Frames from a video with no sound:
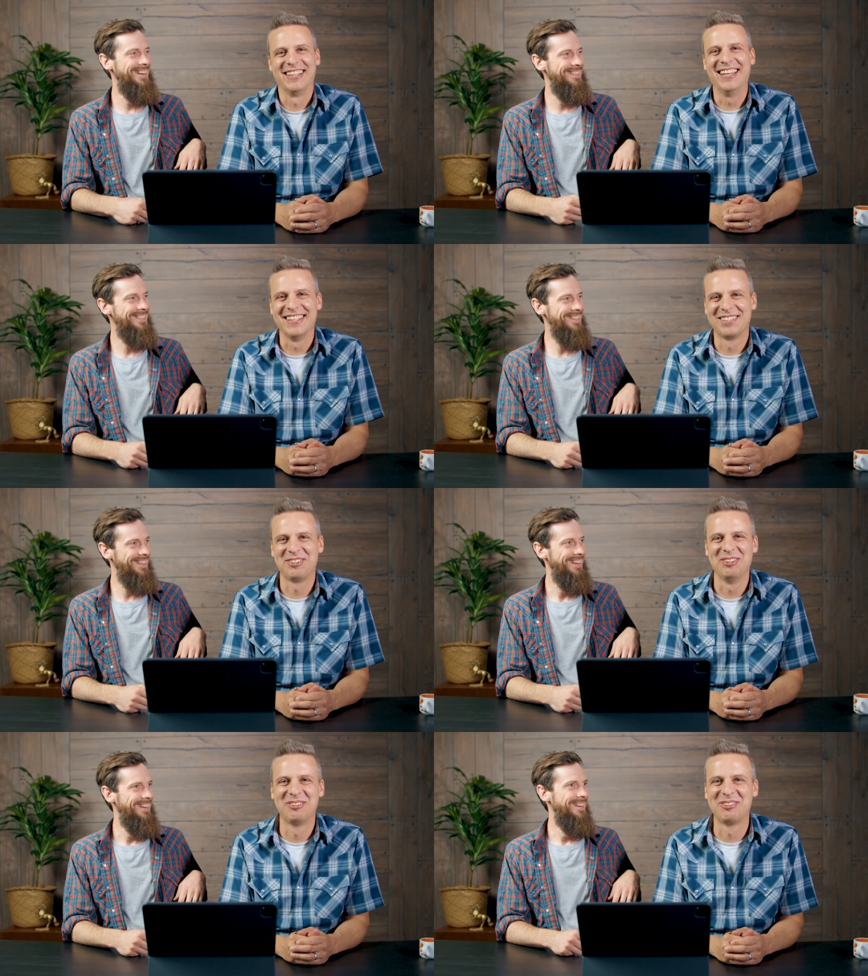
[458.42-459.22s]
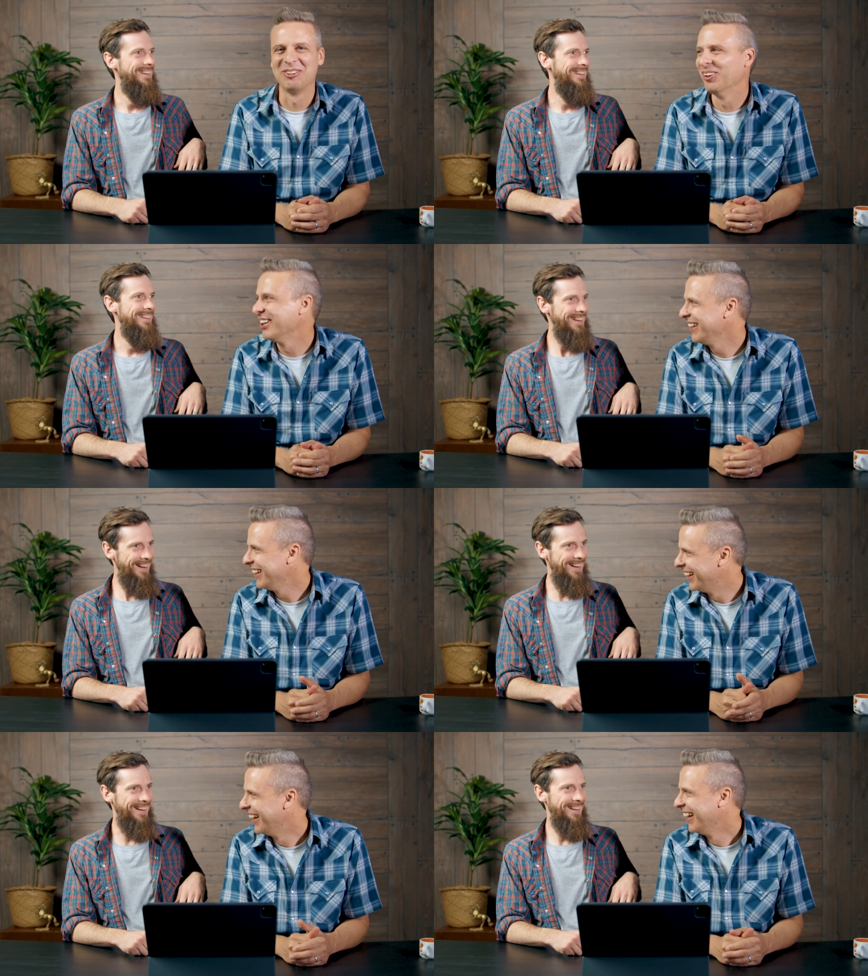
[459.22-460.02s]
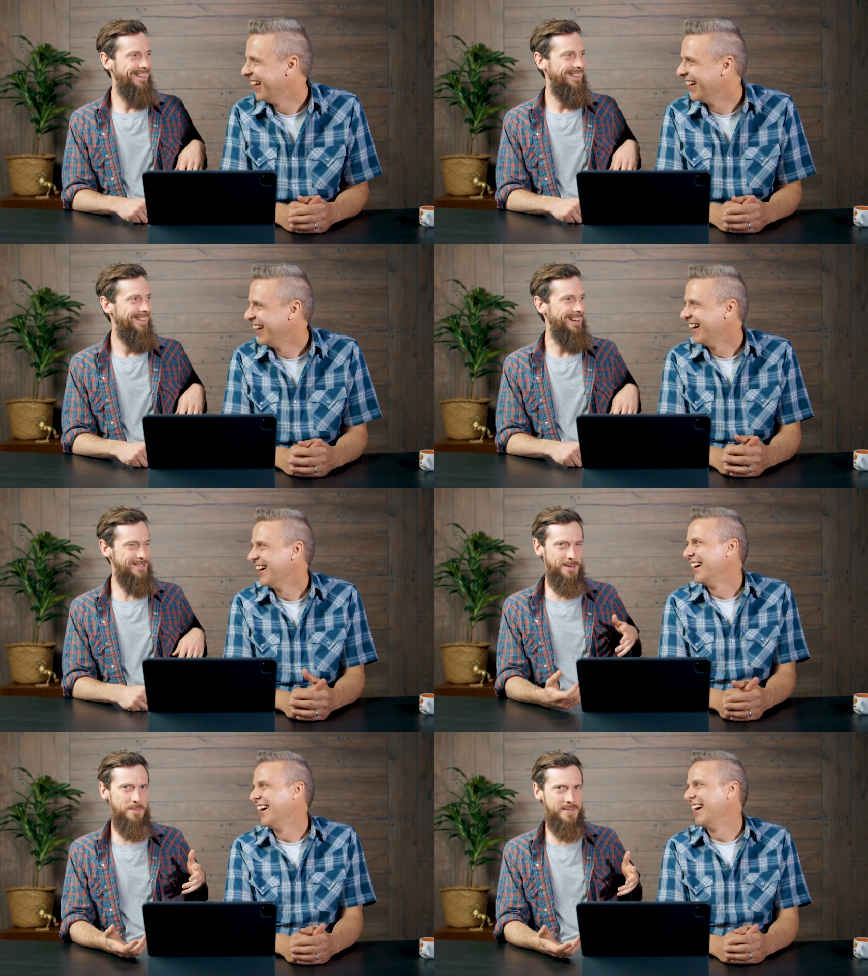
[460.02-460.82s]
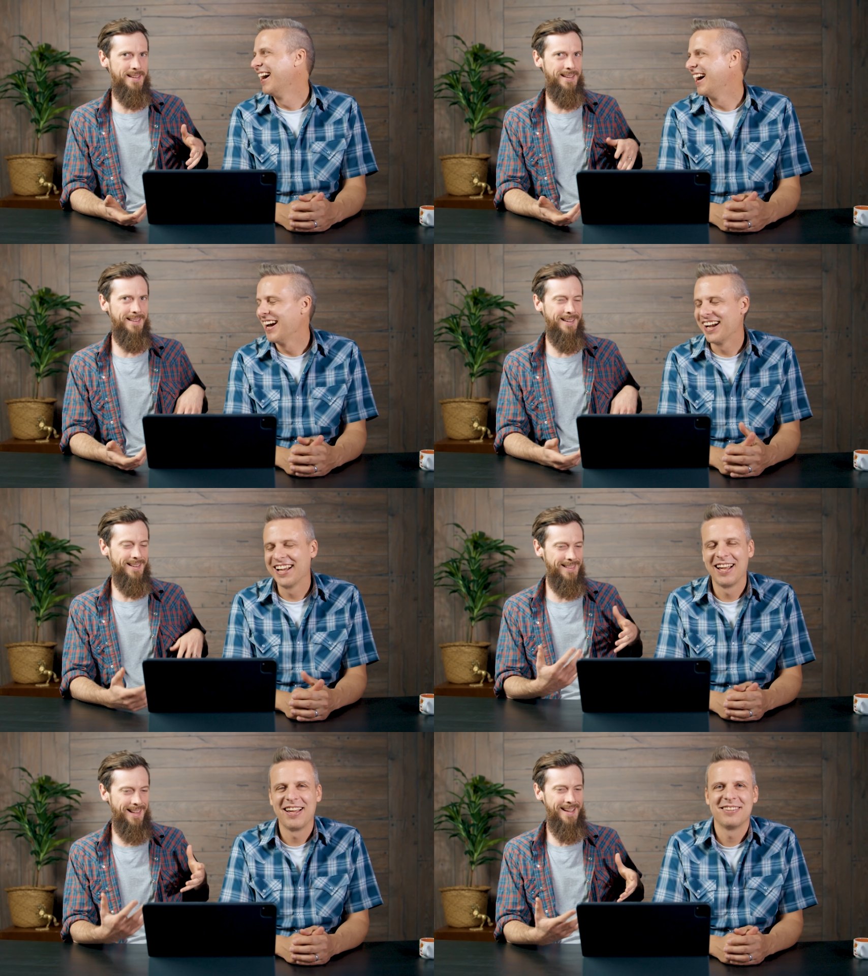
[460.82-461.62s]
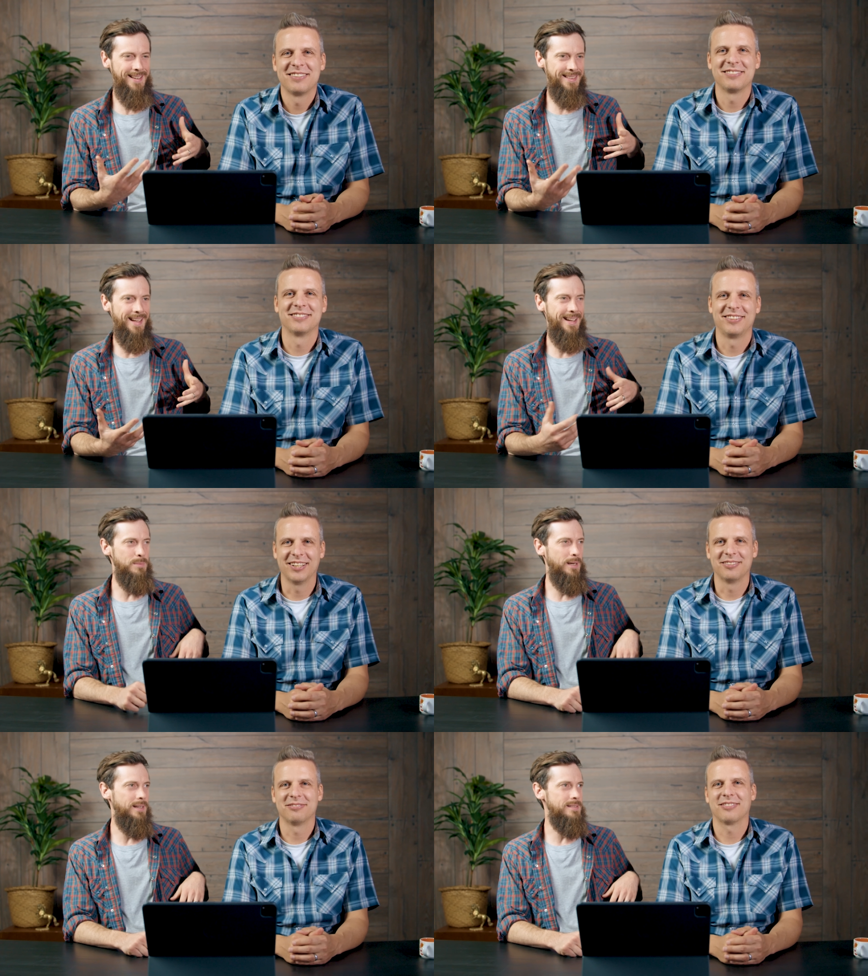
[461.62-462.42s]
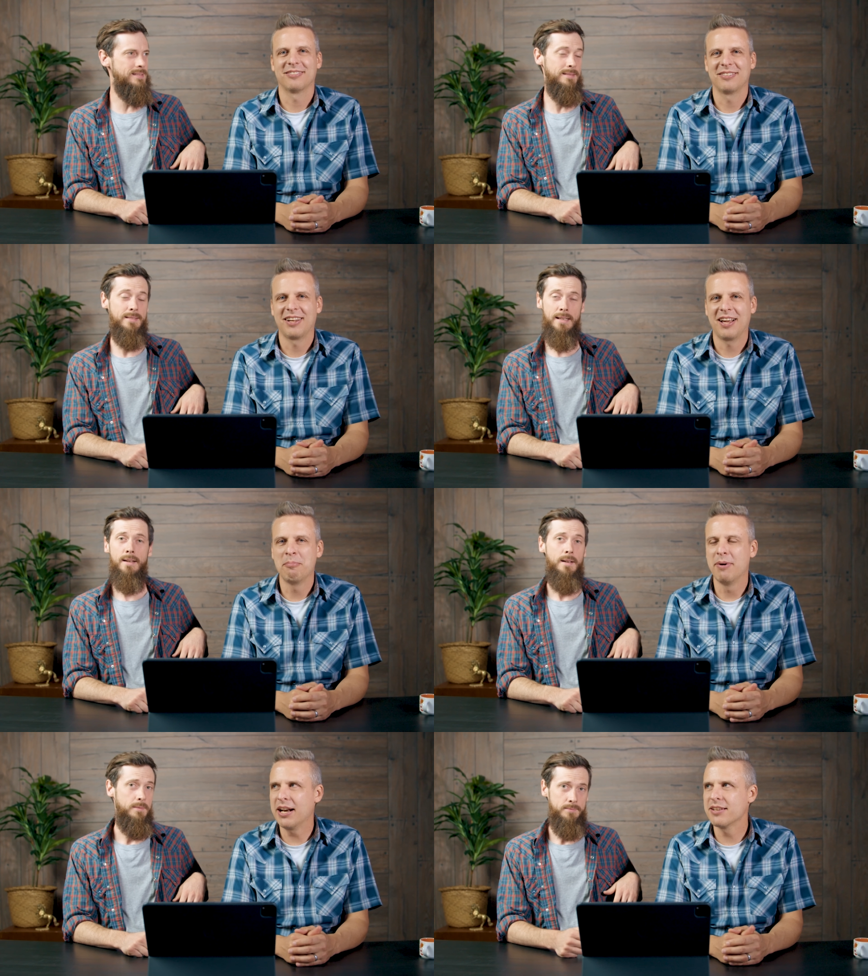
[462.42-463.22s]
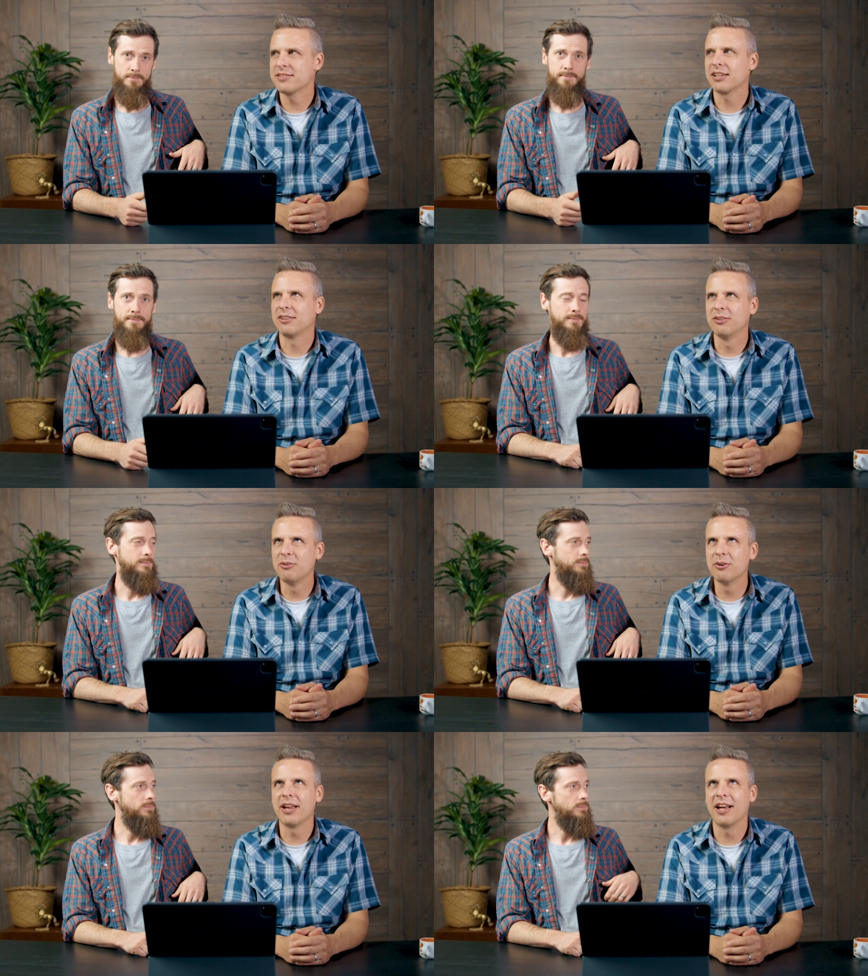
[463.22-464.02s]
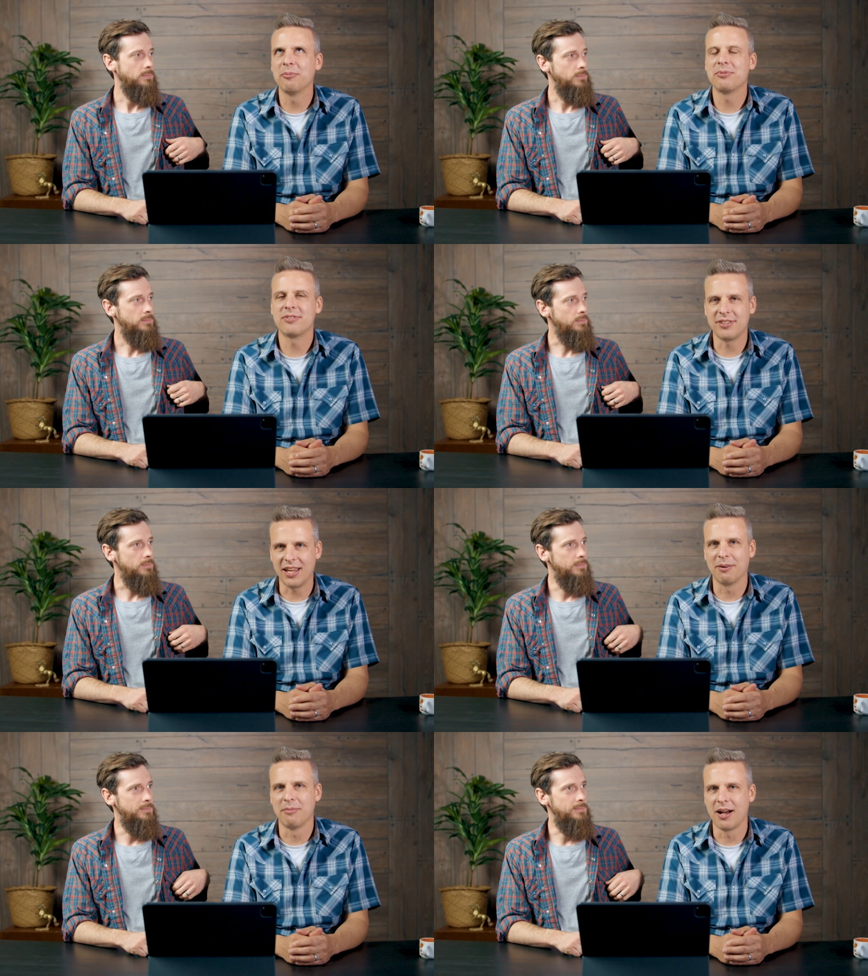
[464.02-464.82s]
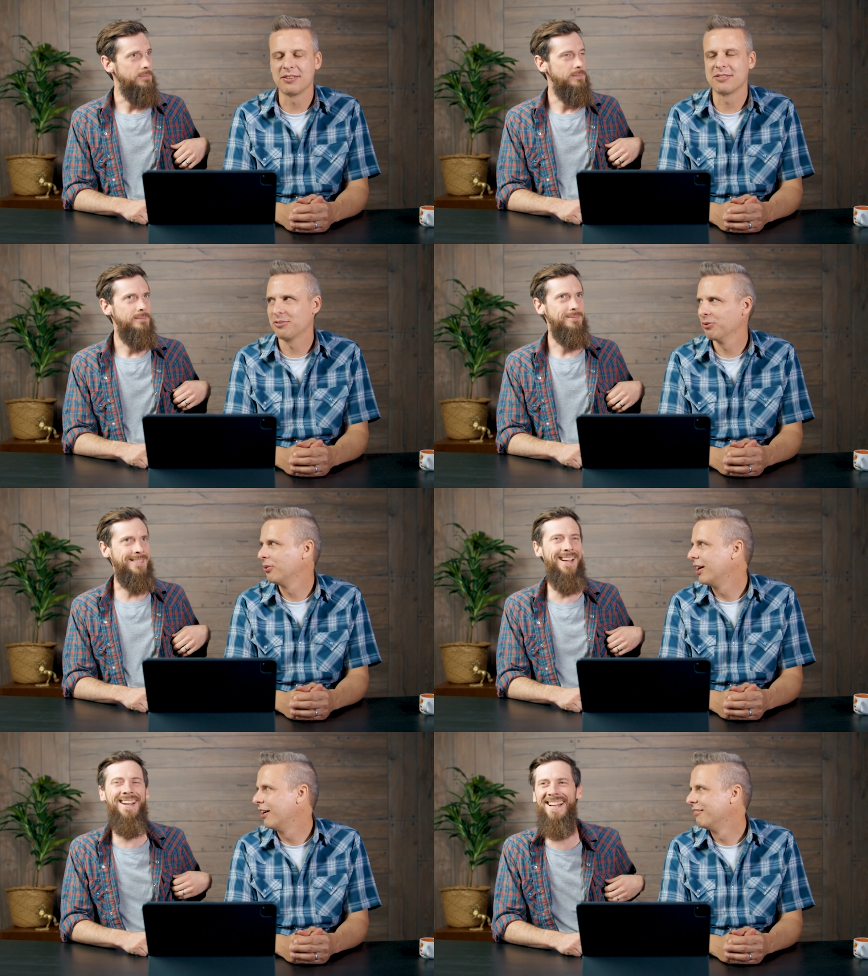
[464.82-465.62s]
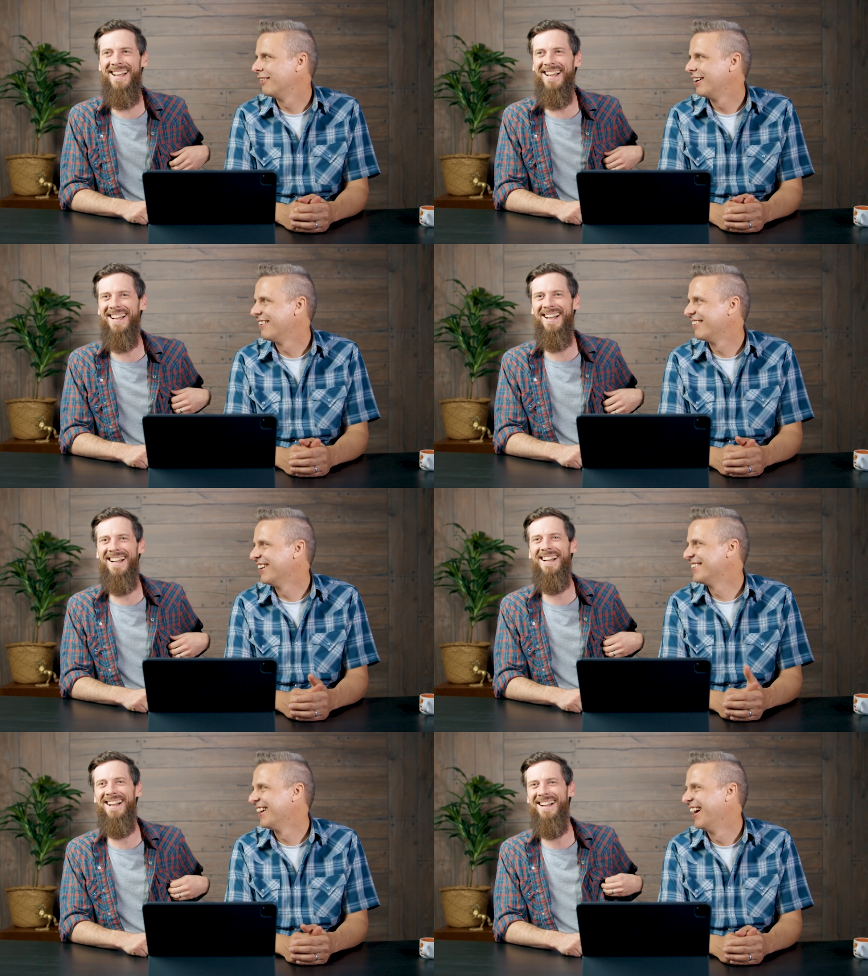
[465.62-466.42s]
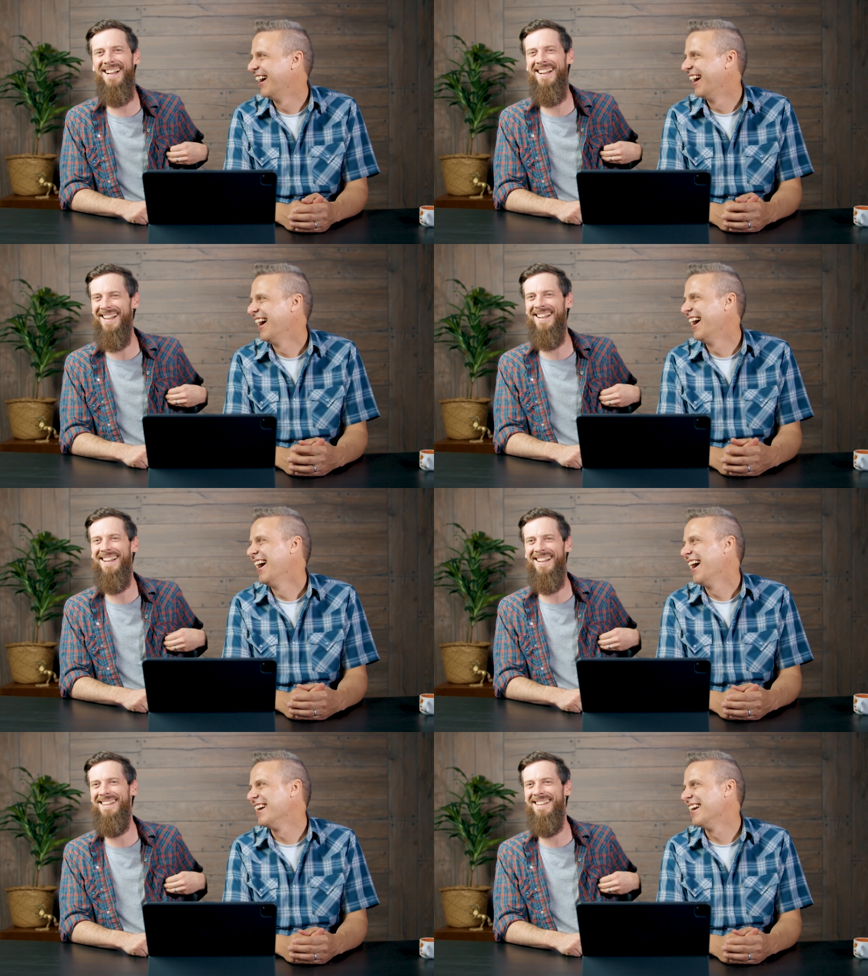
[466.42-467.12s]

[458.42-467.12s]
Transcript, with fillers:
Speaker 1: this. True story. Yeah, that's what I'm saying. Like I like that yeah. because I might have said, "Lord, help Sam not to screw it up,"